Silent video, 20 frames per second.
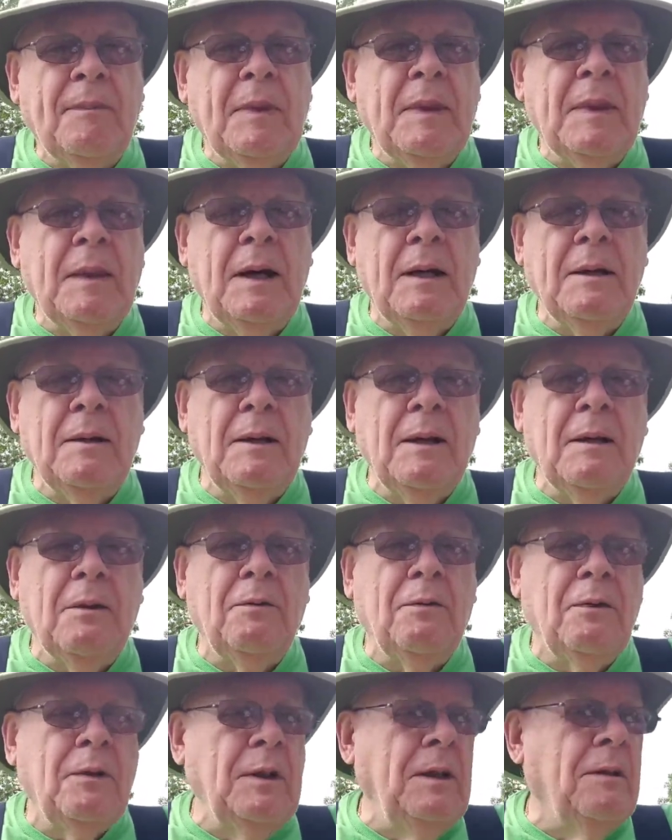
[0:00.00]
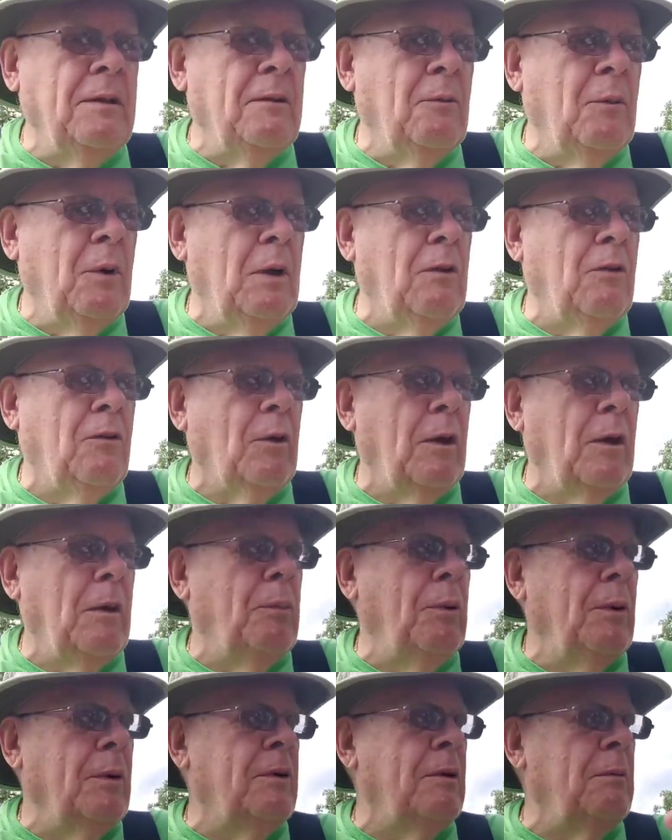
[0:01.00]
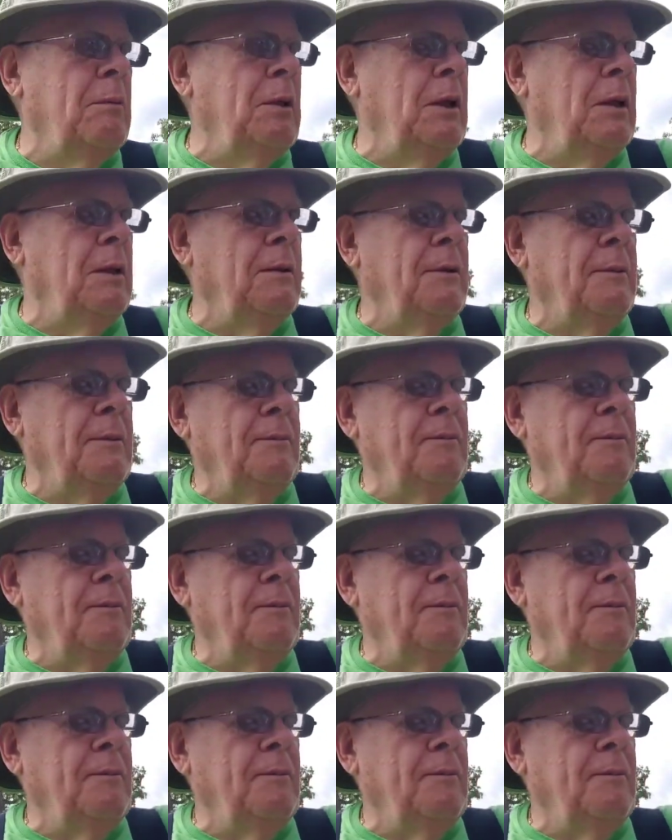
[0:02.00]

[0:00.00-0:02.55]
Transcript: Not enough for either one, so I put them in